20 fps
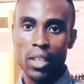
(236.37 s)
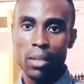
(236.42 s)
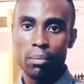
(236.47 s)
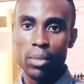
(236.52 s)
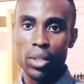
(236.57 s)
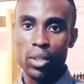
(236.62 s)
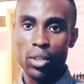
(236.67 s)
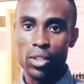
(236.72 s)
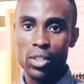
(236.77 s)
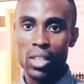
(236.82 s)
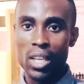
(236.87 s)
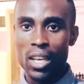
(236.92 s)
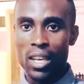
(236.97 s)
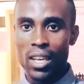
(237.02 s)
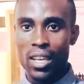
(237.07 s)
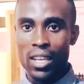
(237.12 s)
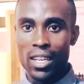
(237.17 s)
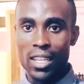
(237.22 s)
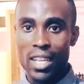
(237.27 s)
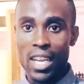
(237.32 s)
Because
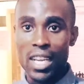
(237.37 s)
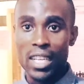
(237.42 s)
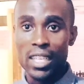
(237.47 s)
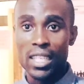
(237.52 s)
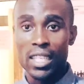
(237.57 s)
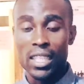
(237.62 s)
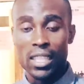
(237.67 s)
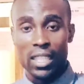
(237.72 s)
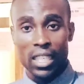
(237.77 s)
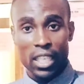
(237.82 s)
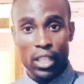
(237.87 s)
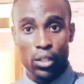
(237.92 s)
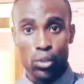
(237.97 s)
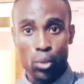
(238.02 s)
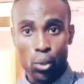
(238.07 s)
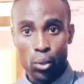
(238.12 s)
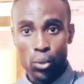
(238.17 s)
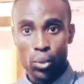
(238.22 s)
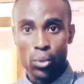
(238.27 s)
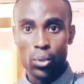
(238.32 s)
9 is
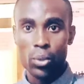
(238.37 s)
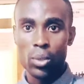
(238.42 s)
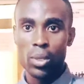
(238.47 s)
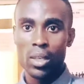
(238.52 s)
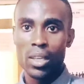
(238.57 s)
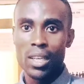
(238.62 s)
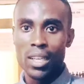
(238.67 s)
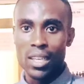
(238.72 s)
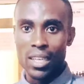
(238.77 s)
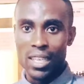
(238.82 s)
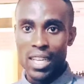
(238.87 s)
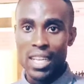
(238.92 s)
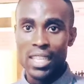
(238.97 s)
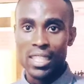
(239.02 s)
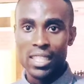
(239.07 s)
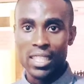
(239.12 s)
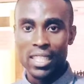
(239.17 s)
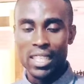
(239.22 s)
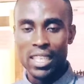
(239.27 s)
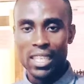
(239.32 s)
itolu.
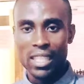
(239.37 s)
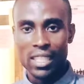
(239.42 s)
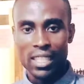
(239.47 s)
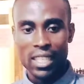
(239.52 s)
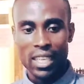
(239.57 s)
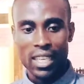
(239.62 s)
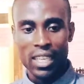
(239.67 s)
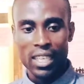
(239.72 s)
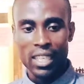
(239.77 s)
90 is